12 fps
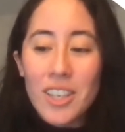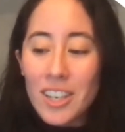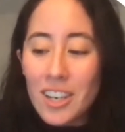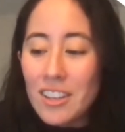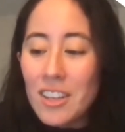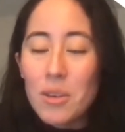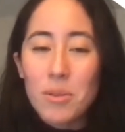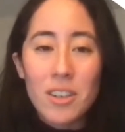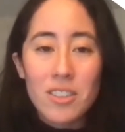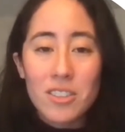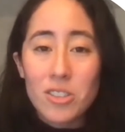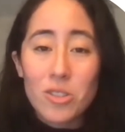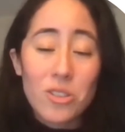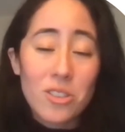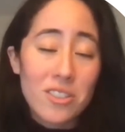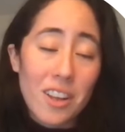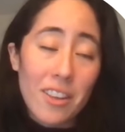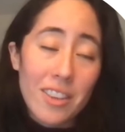An idea without execution
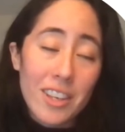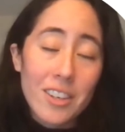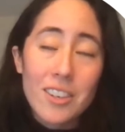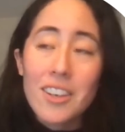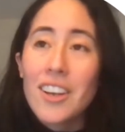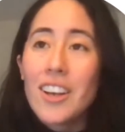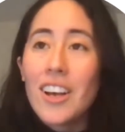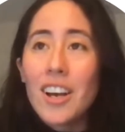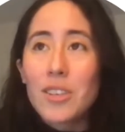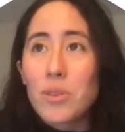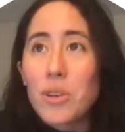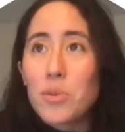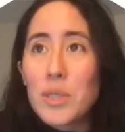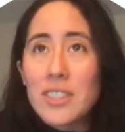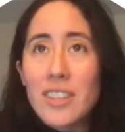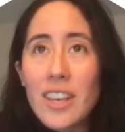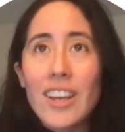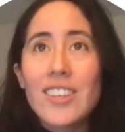is nothing, as we always
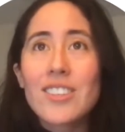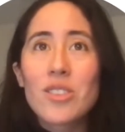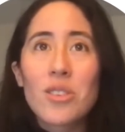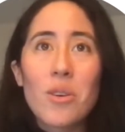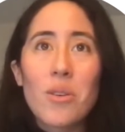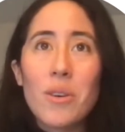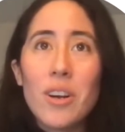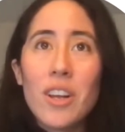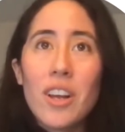say. So